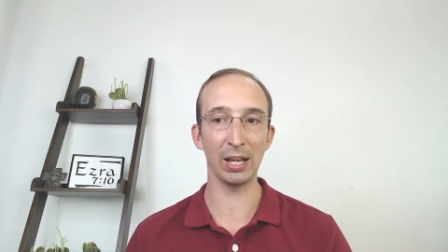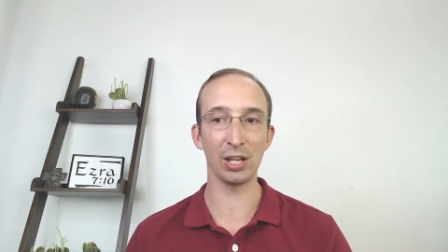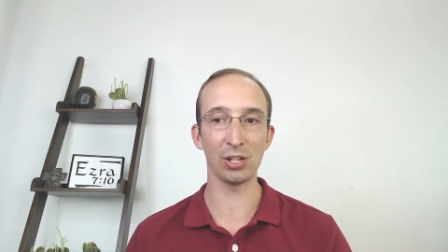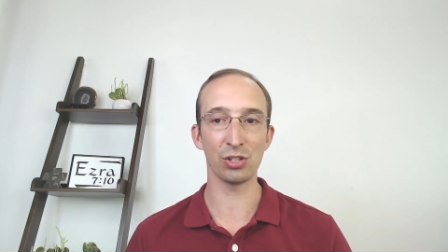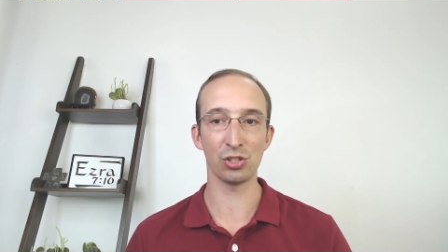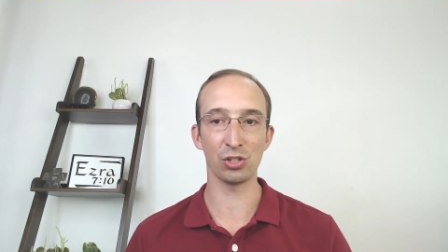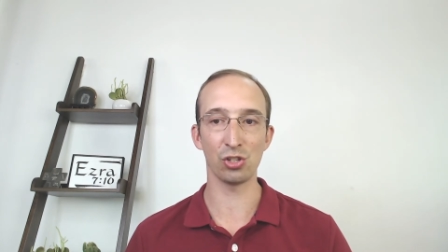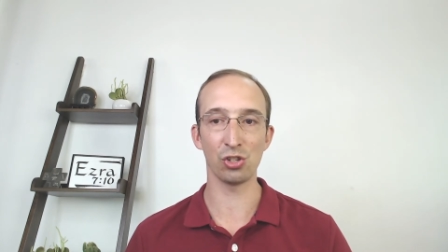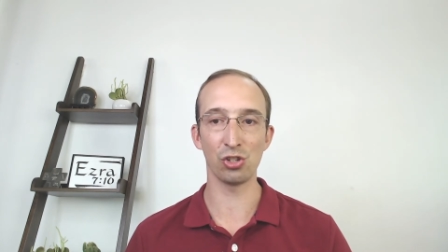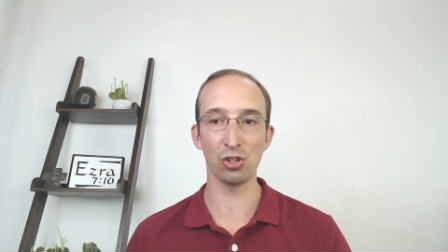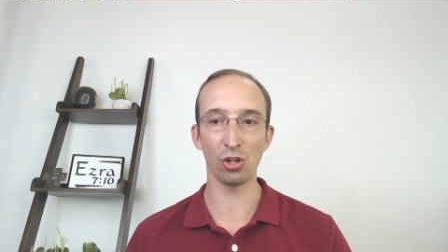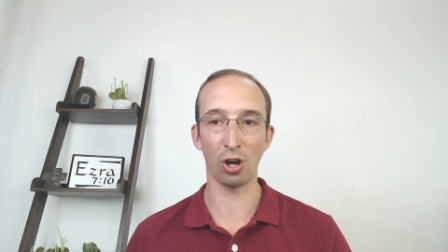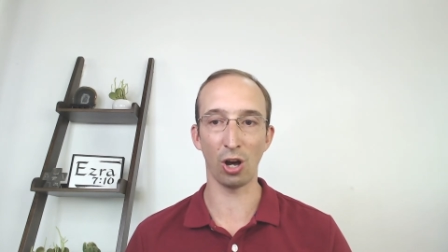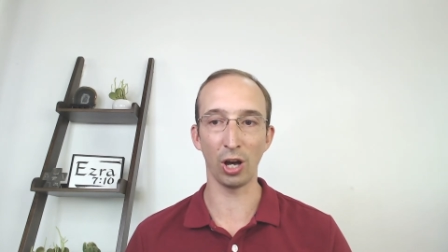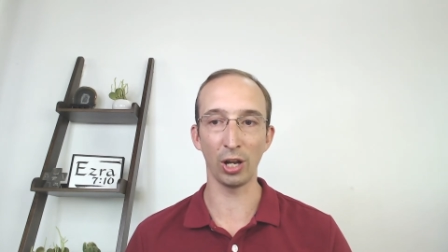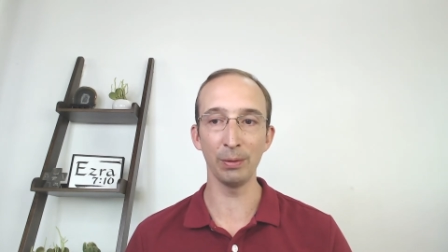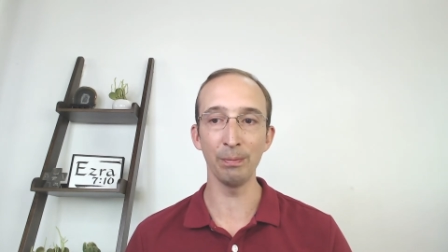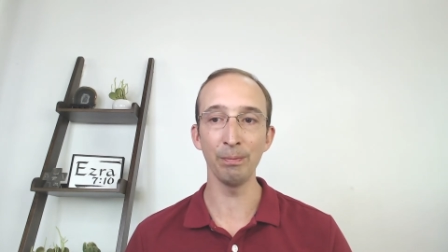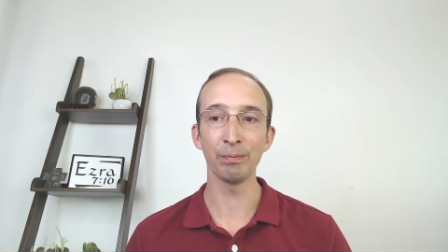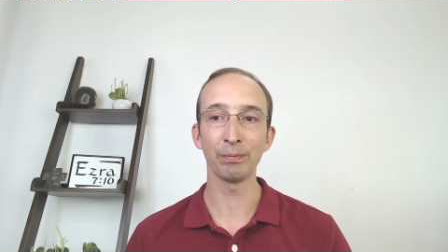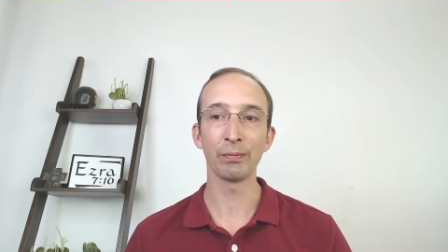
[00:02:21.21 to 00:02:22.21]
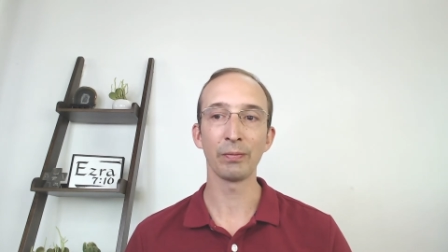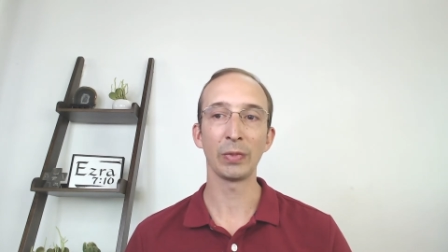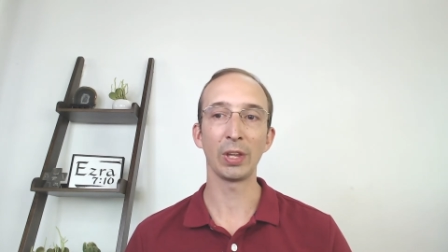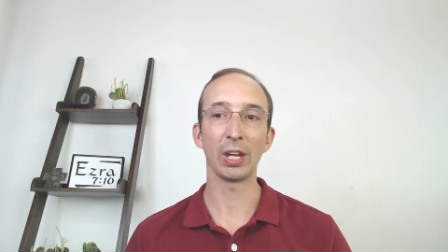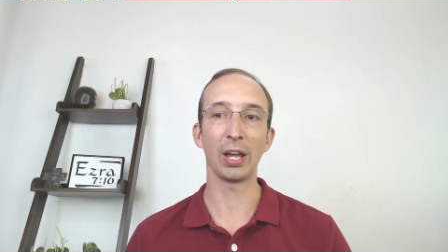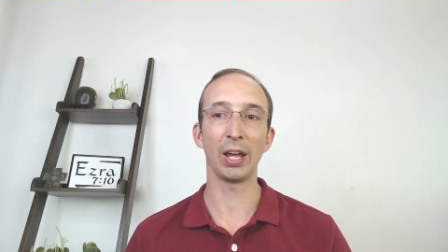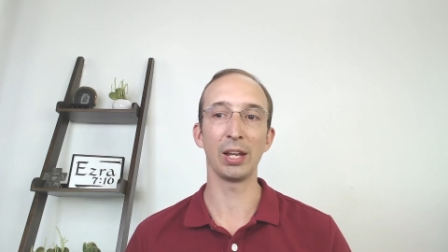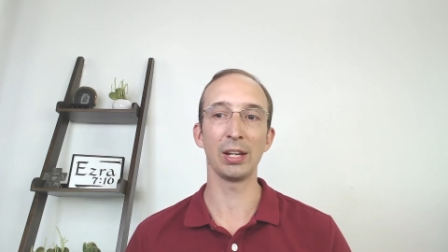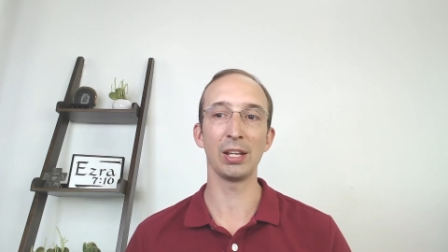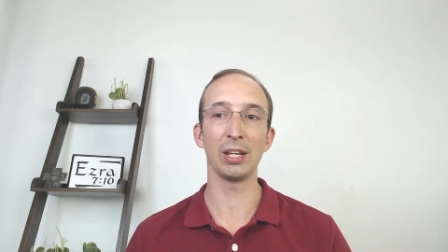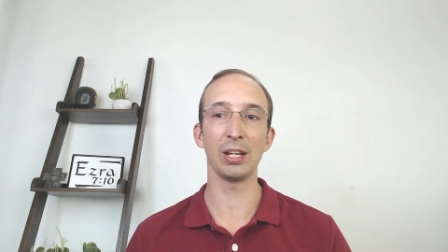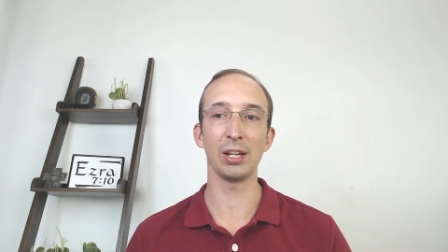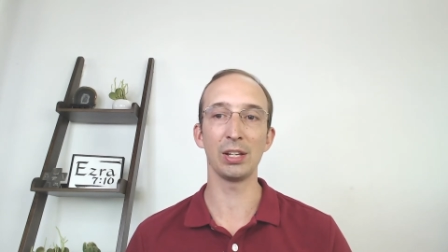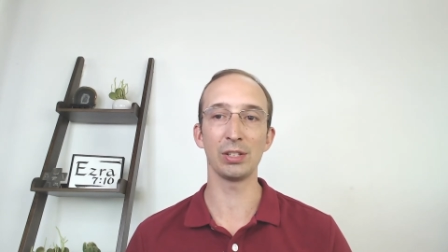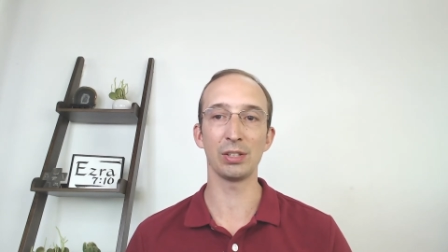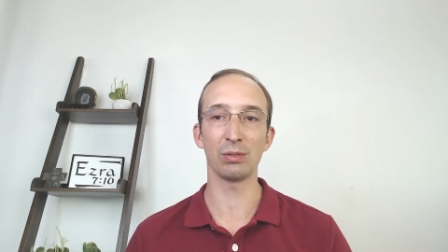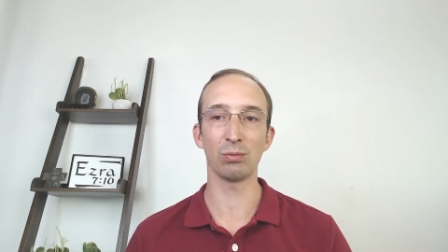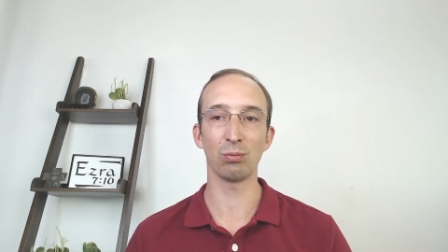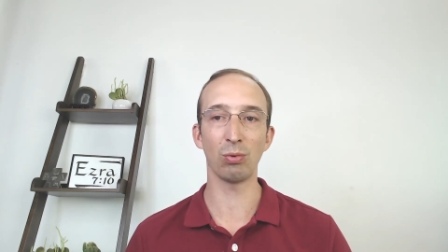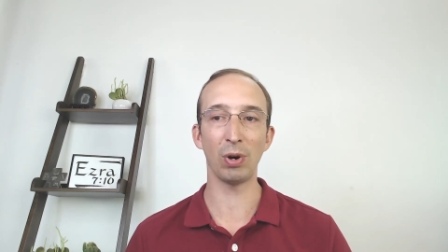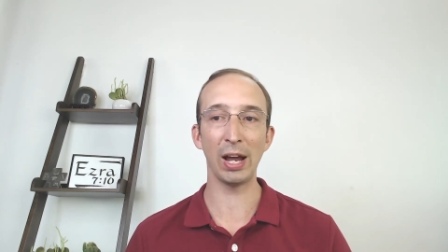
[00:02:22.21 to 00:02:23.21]
It's John, and he
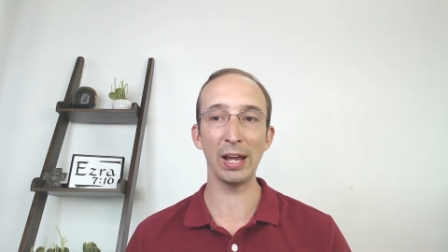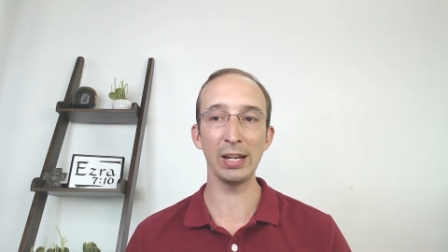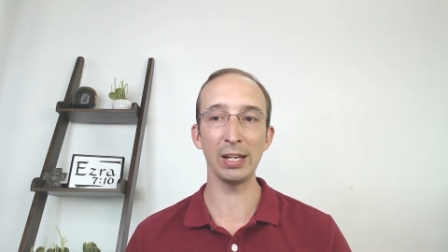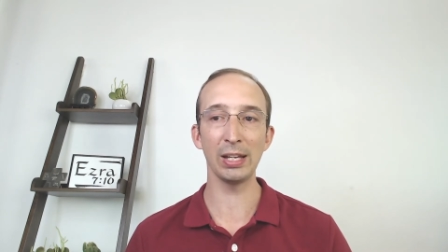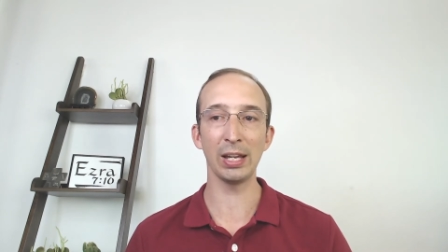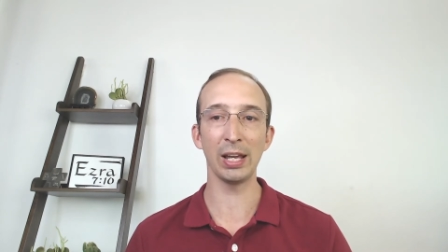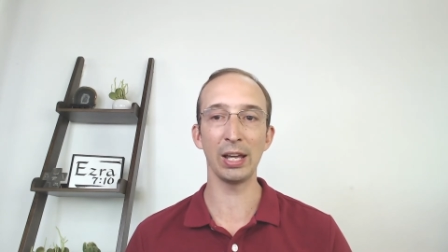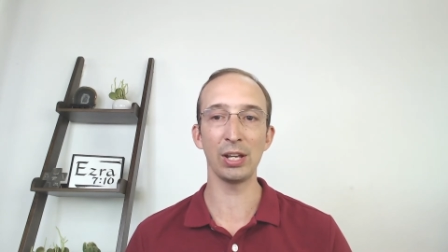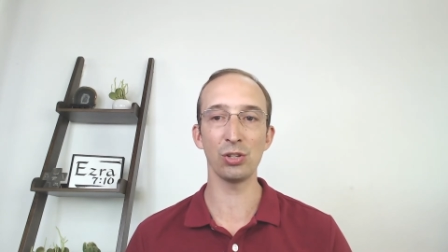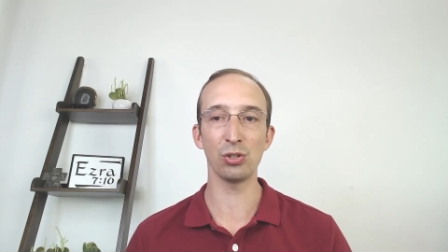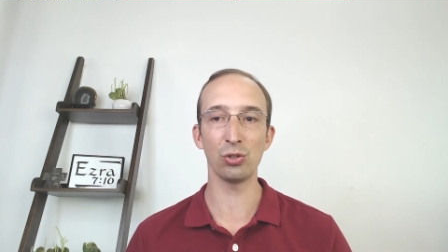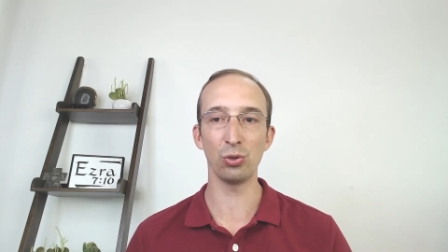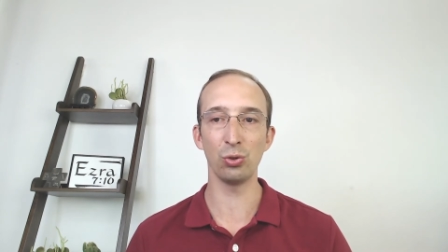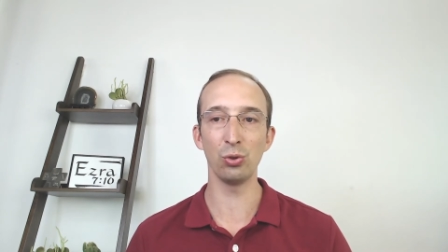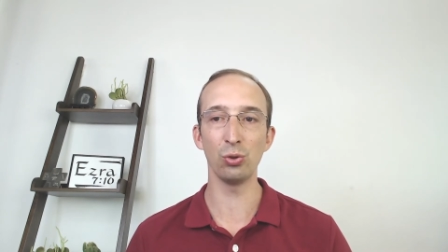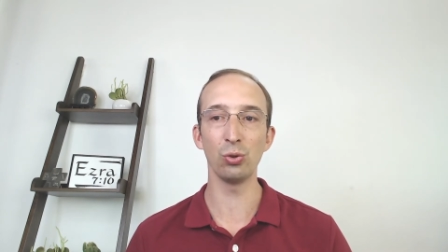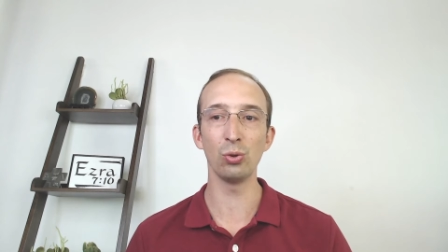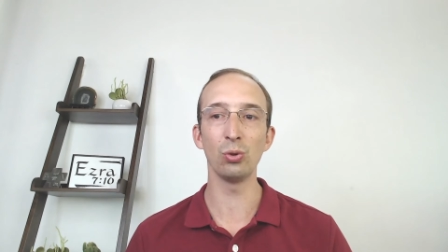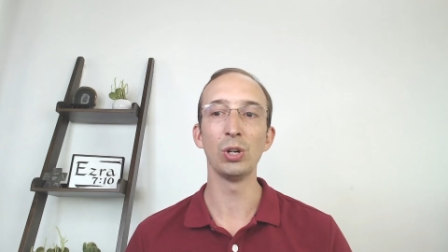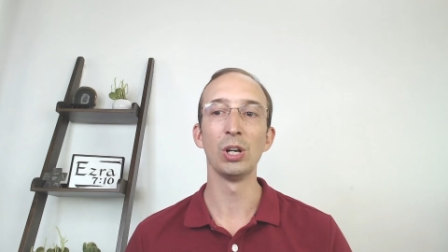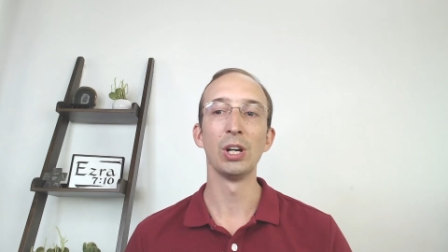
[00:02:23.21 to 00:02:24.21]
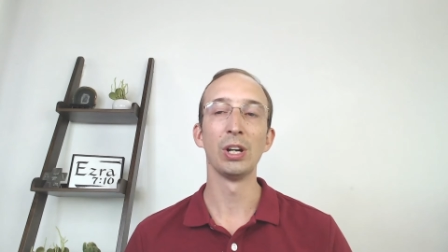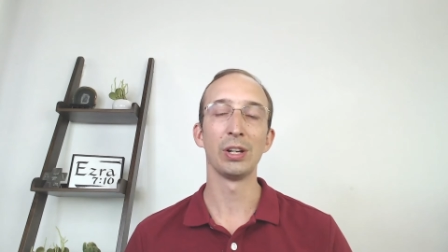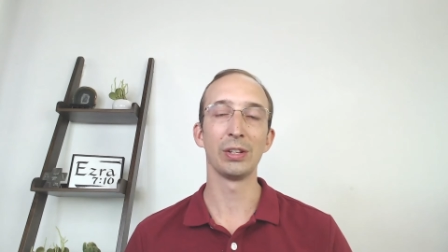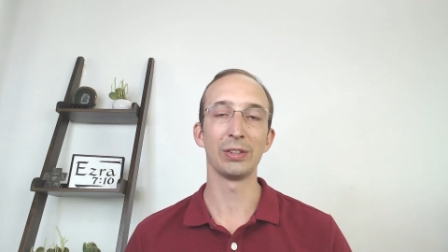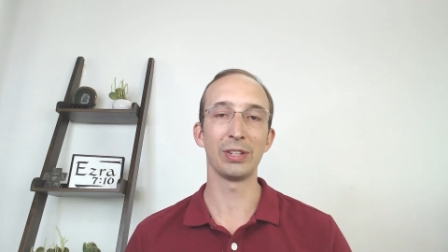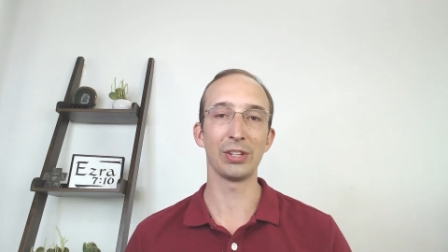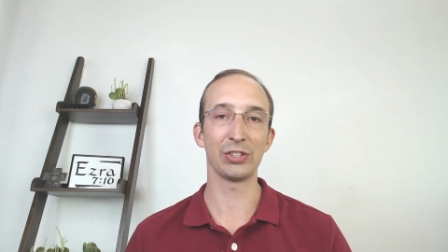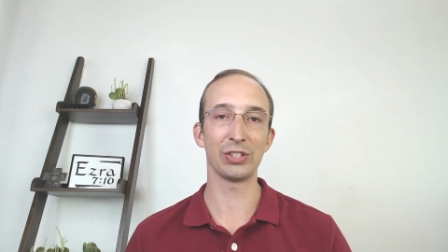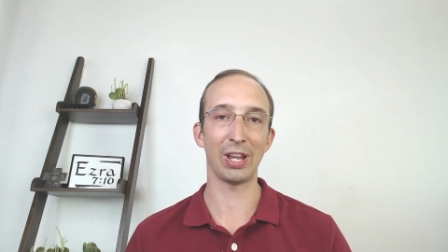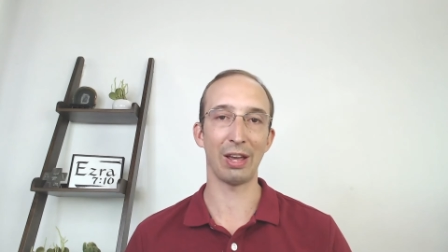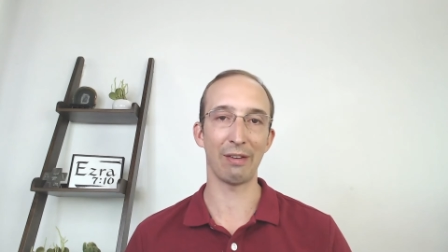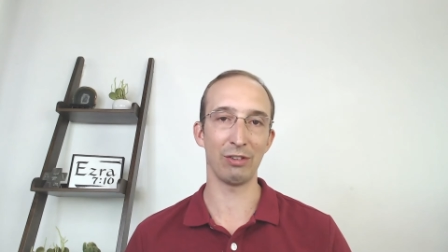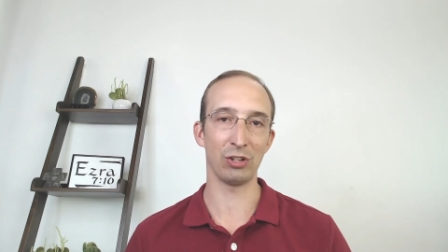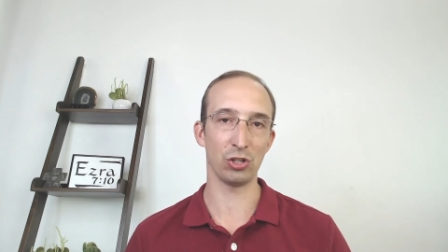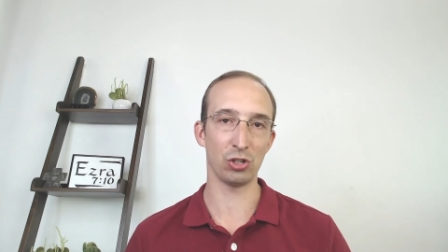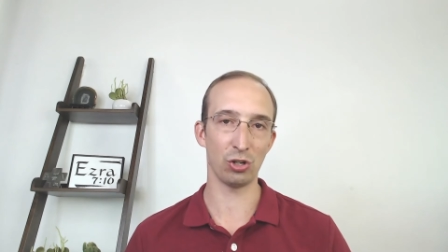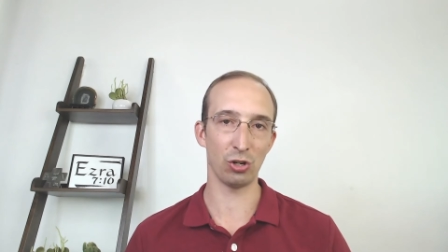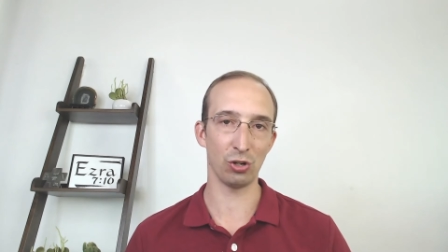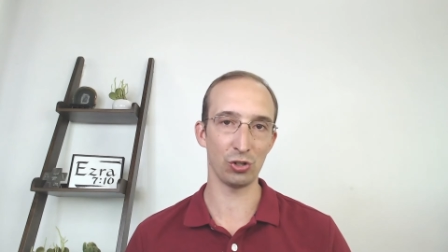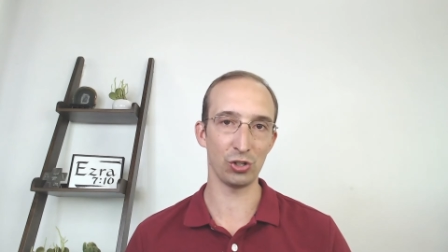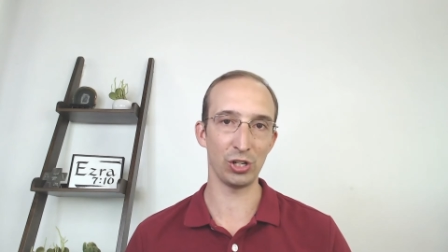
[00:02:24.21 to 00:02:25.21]
is writing it to the seven
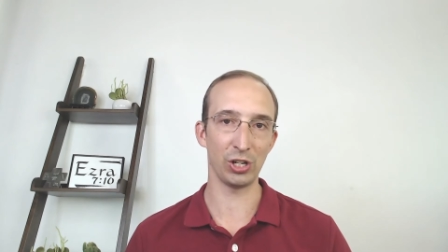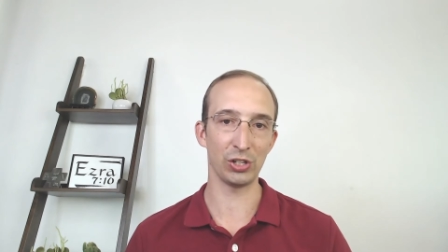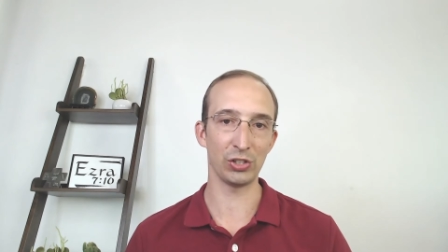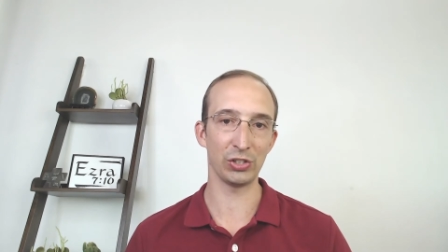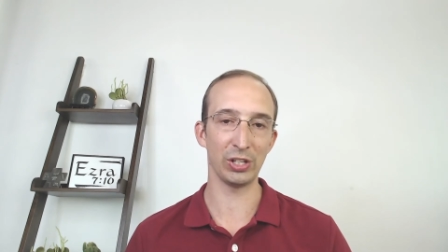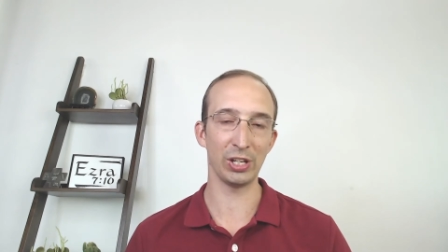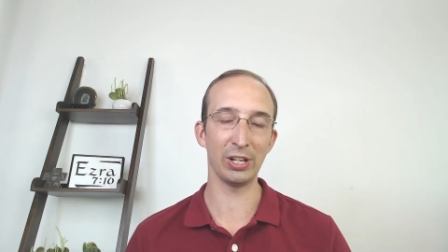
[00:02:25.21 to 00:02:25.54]
churches.